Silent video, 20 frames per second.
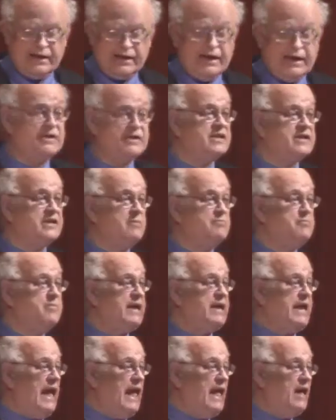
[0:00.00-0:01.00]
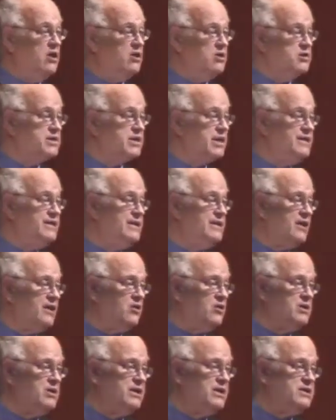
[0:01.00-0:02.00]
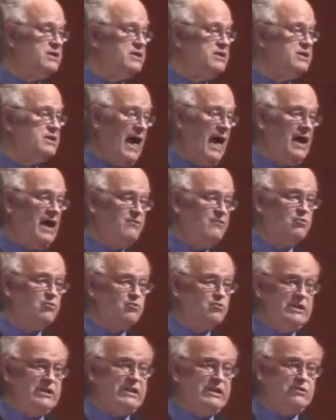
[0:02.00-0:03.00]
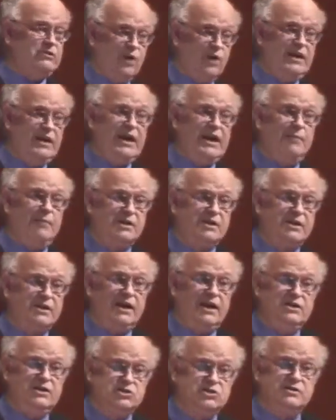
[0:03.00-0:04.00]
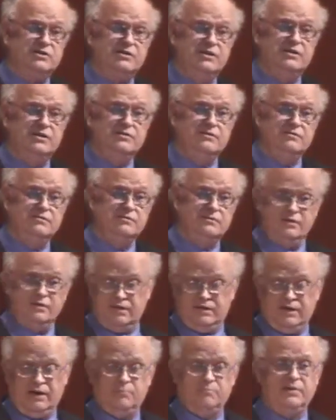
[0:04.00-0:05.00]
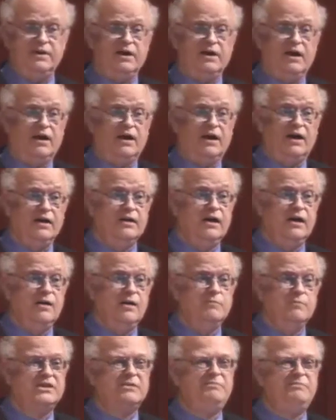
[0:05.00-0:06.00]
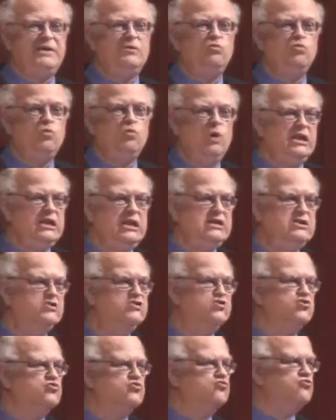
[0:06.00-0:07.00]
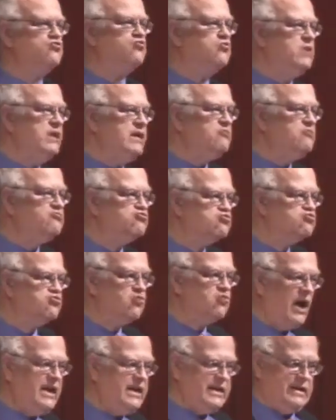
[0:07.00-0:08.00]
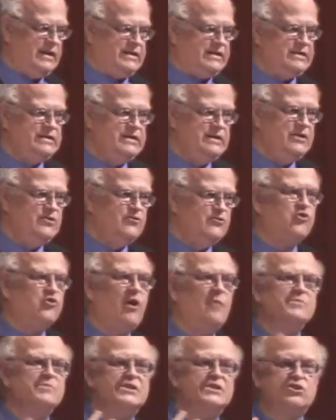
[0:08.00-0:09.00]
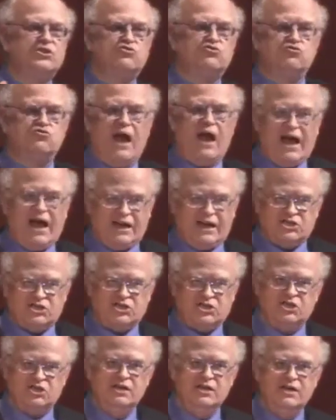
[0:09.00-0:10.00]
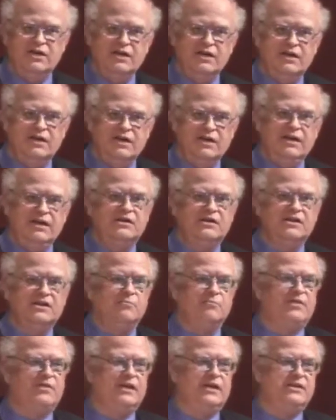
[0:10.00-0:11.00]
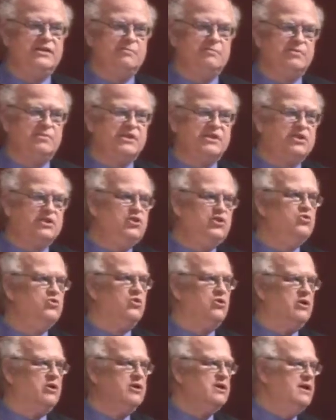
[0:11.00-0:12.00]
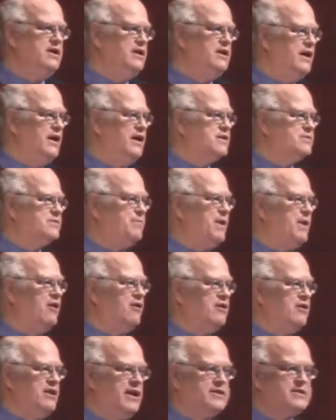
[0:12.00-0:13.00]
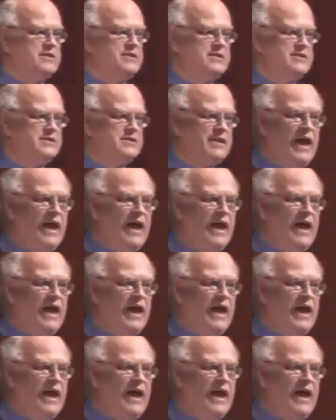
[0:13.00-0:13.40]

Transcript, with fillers: gets somebody else not only to have a really great application in MPI, but to be willing to rewrite it from scratch in something as obscure as ParalleX's